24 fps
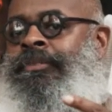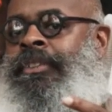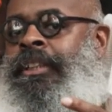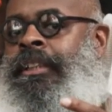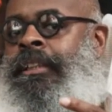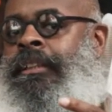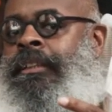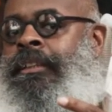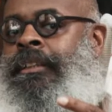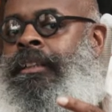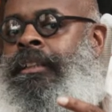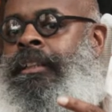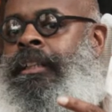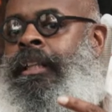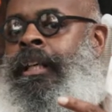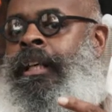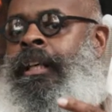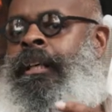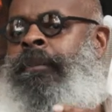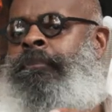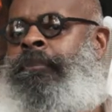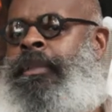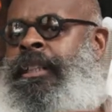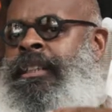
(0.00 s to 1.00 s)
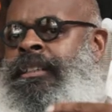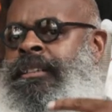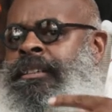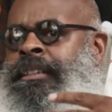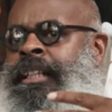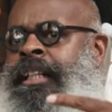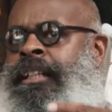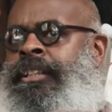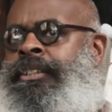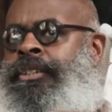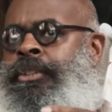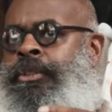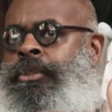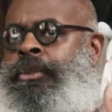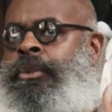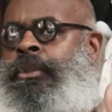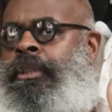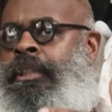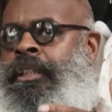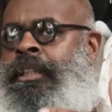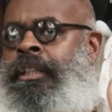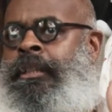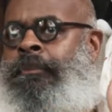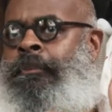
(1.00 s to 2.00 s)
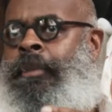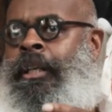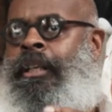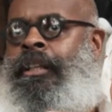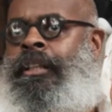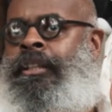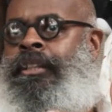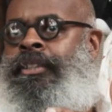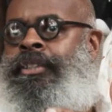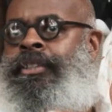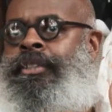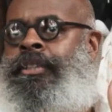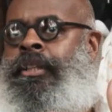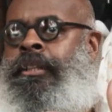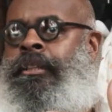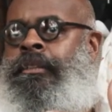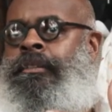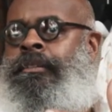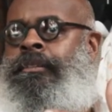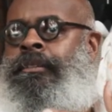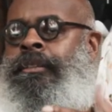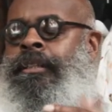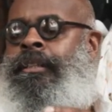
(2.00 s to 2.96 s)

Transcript: feeling, because that is truly an American shirt.